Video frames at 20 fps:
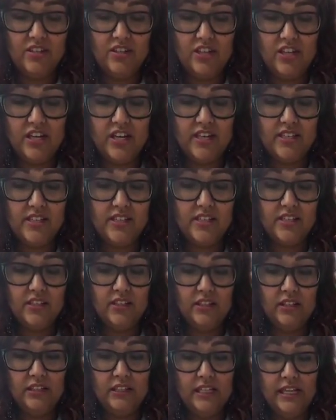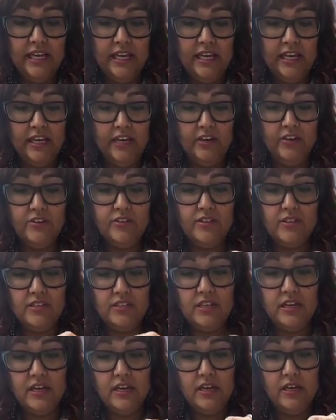just a little
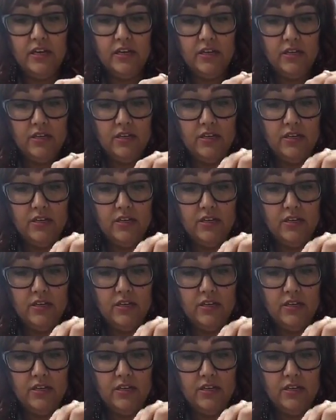snug.